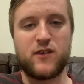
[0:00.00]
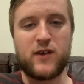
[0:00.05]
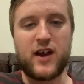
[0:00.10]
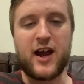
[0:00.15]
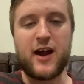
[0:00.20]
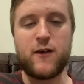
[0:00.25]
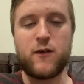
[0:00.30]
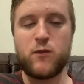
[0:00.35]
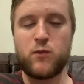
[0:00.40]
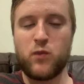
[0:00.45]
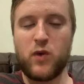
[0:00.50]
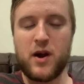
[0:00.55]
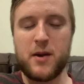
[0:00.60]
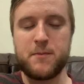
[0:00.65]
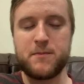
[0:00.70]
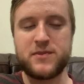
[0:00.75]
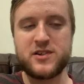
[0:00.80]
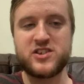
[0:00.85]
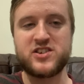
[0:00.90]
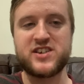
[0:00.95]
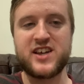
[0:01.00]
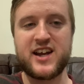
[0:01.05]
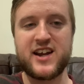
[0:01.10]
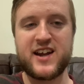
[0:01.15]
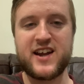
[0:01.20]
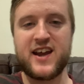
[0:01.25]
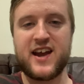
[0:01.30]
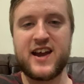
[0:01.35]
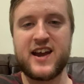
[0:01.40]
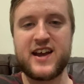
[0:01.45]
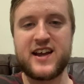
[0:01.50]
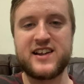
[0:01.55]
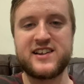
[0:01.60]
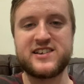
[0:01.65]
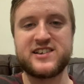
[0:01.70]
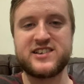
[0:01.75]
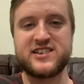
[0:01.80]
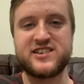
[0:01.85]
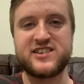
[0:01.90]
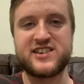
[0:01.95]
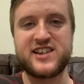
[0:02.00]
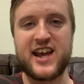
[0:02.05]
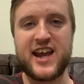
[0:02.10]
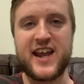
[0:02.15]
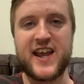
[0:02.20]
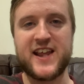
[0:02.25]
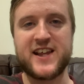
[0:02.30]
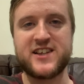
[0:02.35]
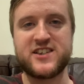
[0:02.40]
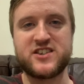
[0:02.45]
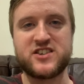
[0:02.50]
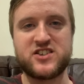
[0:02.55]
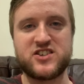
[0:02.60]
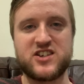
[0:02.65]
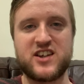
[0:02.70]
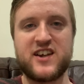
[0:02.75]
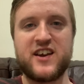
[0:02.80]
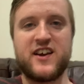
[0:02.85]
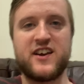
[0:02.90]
Aaron Wan-Bissaka, 6.